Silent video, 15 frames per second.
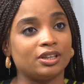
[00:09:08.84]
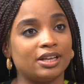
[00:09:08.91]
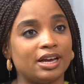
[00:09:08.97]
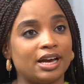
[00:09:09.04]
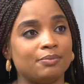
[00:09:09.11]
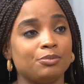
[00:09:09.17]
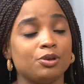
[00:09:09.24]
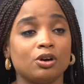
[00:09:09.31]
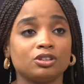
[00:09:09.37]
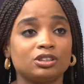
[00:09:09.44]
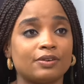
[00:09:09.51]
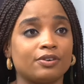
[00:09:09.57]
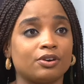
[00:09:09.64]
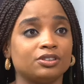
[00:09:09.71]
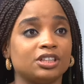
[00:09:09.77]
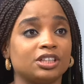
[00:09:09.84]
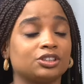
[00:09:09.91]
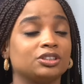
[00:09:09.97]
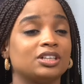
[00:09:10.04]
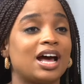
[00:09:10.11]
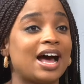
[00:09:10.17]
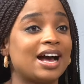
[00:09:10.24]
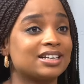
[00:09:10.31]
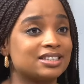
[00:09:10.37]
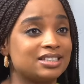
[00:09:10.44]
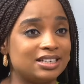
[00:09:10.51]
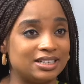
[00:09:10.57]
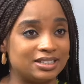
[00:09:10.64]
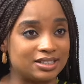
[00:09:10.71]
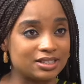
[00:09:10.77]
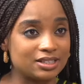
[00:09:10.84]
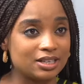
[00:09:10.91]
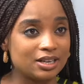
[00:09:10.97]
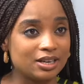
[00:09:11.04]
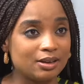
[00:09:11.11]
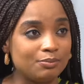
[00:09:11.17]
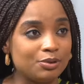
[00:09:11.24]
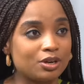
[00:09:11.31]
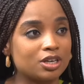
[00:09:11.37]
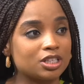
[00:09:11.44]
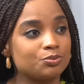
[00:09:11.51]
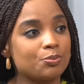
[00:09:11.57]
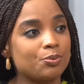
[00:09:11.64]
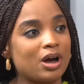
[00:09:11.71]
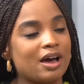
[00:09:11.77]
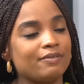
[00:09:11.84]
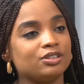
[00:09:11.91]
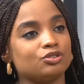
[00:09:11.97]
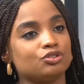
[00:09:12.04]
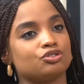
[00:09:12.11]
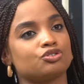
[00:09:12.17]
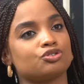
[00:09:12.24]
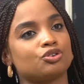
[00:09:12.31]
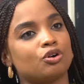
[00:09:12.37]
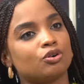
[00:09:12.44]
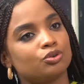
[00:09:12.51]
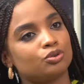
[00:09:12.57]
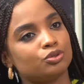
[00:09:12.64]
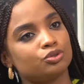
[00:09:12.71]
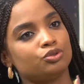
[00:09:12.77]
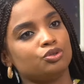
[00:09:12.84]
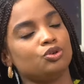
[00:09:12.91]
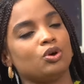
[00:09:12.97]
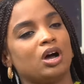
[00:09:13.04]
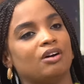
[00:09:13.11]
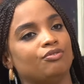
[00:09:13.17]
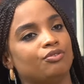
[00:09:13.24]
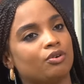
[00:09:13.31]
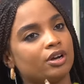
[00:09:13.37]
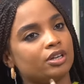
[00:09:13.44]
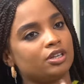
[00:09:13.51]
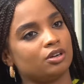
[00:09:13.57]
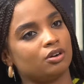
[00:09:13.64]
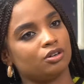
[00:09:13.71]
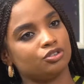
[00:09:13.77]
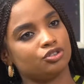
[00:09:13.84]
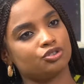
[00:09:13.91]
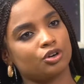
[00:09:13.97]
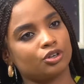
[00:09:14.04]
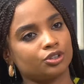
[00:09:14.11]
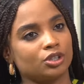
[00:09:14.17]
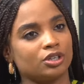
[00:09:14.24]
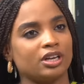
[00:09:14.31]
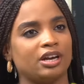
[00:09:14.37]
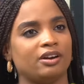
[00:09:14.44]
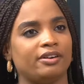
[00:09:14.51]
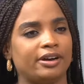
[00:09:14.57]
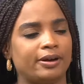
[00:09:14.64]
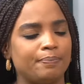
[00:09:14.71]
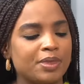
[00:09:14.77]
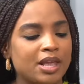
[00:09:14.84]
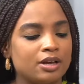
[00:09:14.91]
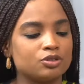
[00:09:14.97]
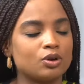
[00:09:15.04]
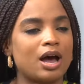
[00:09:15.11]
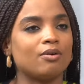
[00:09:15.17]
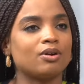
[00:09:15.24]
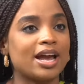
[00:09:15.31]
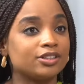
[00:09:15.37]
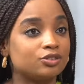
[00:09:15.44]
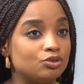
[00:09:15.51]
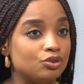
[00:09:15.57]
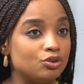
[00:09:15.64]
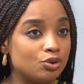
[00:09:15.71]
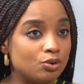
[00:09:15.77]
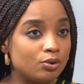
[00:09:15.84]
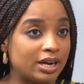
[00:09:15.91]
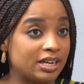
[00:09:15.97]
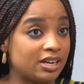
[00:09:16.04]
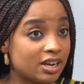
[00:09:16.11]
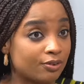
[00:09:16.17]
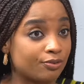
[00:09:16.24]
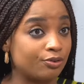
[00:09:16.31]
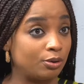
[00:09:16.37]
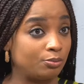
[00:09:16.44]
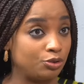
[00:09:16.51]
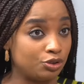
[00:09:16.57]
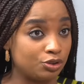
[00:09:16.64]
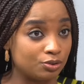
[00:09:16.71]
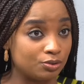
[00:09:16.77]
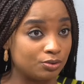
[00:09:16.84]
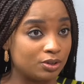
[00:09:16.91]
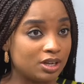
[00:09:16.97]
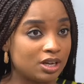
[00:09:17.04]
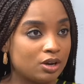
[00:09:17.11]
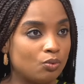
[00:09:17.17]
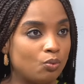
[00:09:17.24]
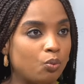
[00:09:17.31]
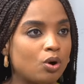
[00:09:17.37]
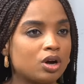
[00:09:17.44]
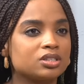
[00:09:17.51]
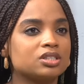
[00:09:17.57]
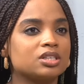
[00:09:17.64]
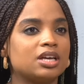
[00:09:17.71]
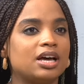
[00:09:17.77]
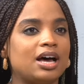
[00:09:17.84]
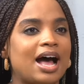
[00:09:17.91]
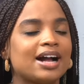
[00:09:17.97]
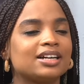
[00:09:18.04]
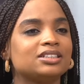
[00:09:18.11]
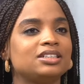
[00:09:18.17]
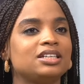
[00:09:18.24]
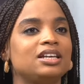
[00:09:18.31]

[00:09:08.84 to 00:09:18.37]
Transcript: there. And beyond traffic congestion, accidents, because people having to struggle to, you know, avoid the construction area. So I would like to know and hear from you what actually